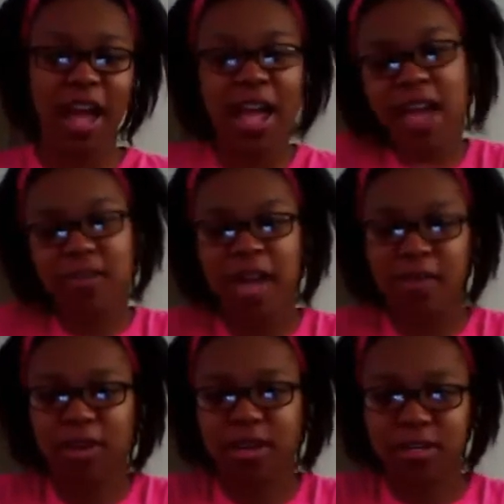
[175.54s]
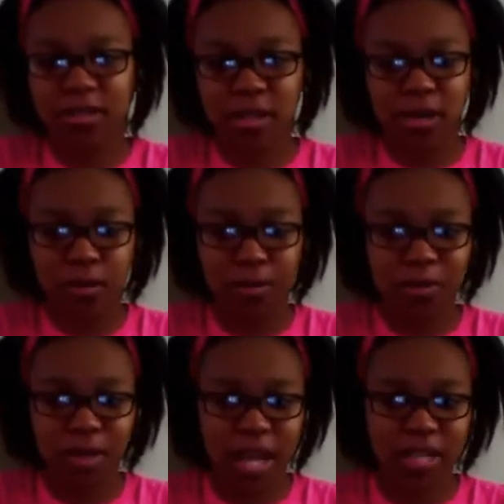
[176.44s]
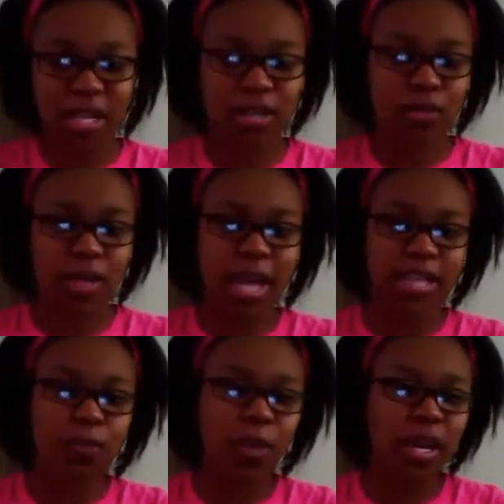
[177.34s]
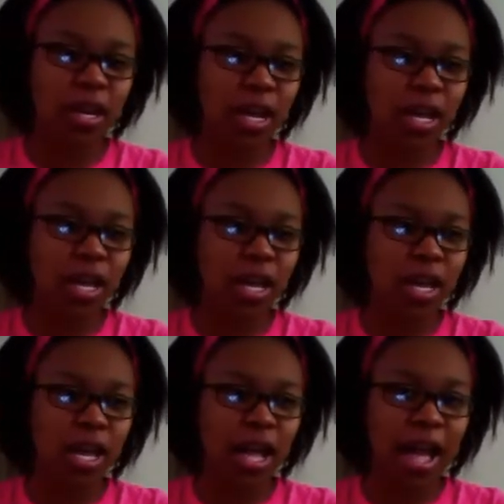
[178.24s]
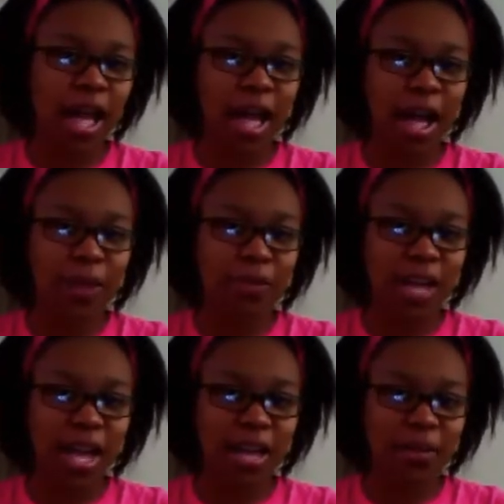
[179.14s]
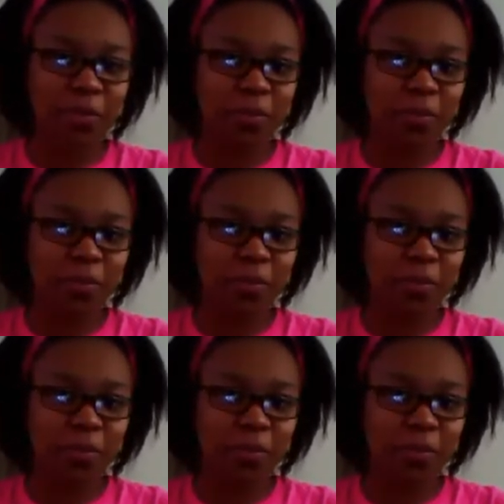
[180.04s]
I have African, ancestry, yes, but I'm not